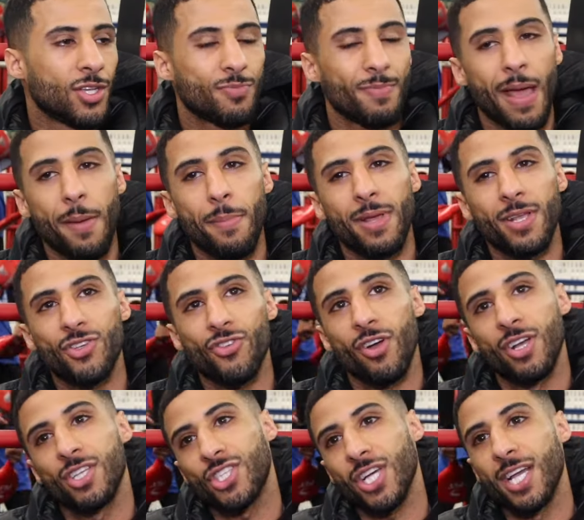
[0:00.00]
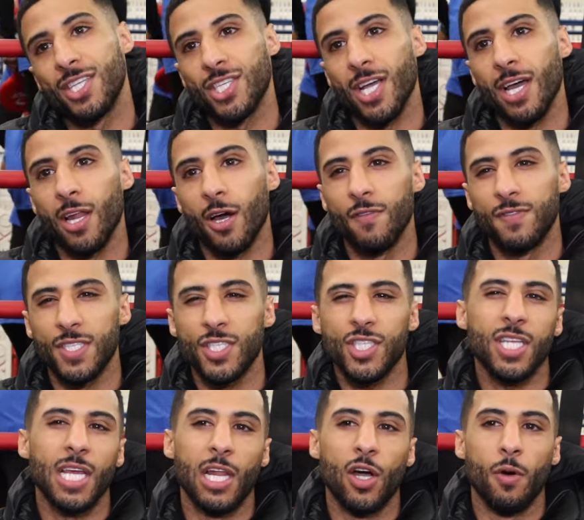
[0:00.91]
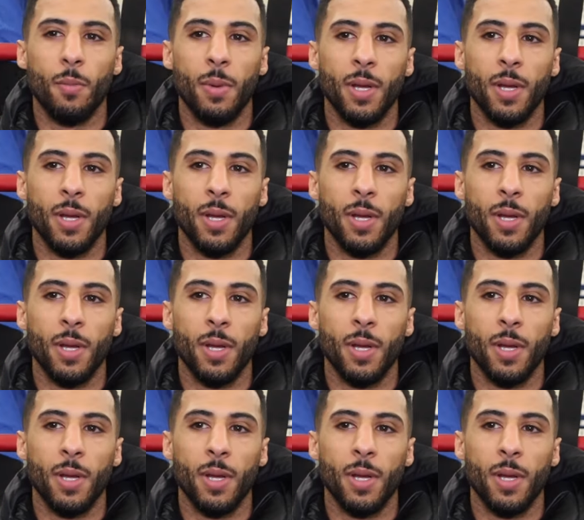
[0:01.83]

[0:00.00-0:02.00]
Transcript: maybe try and change their lives just a little